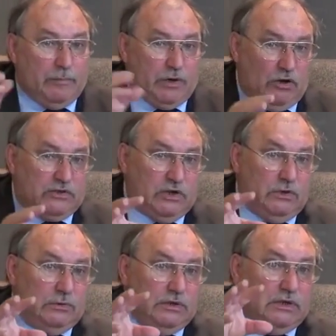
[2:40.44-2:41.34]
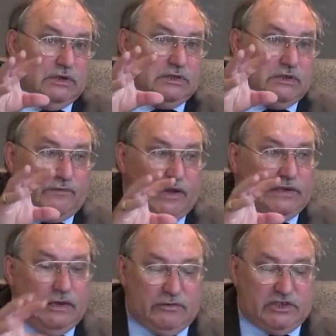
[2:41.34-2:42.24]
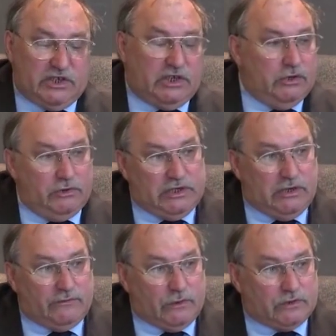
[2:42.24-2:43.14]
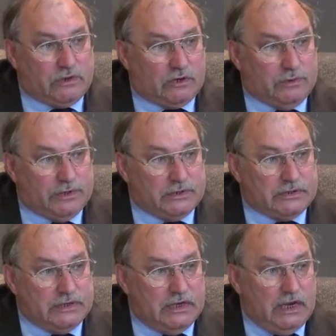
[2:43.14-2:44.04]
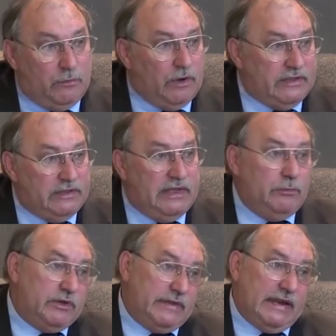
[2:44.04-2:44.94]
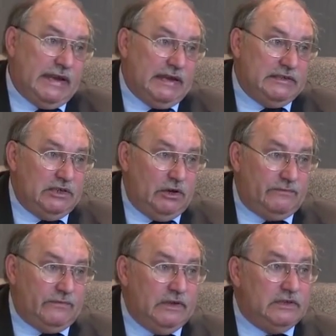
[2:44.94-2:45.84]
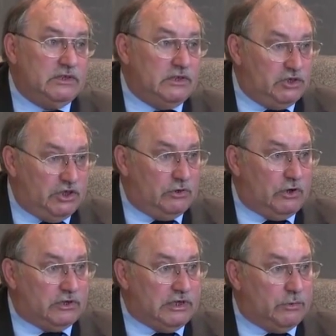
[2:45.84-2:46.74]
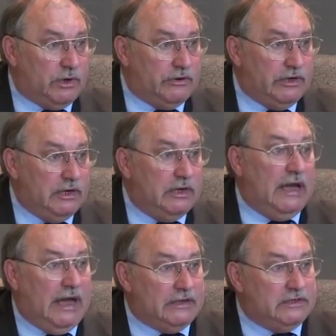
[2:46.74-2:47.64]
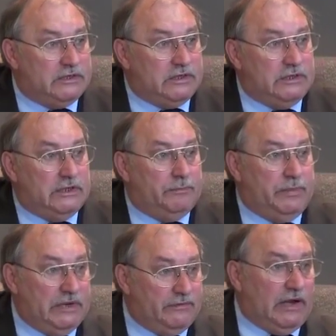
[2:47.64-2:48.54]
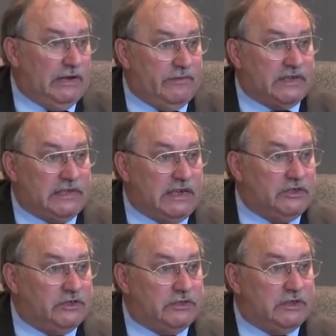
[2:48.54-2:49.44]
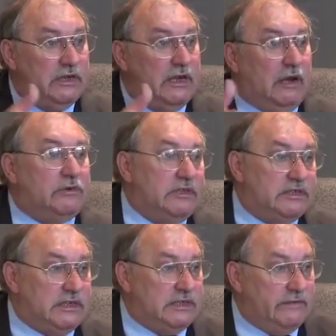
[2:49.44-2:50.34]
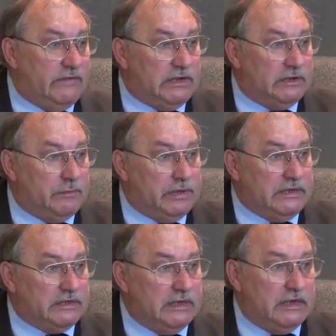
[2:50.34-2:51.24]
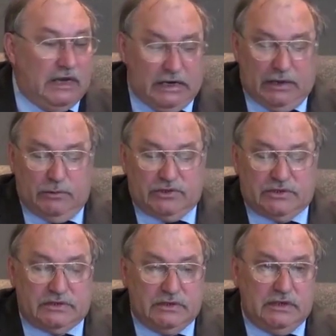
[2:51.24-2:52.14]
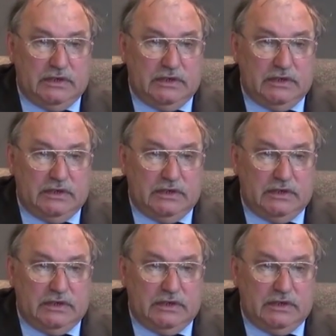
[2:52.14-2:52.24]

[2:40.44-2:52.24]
but also to find out the security of those documents and whether they were then handed off to the Chilcot inquiry and to the paedophile investigations out of the City of London Police. And I was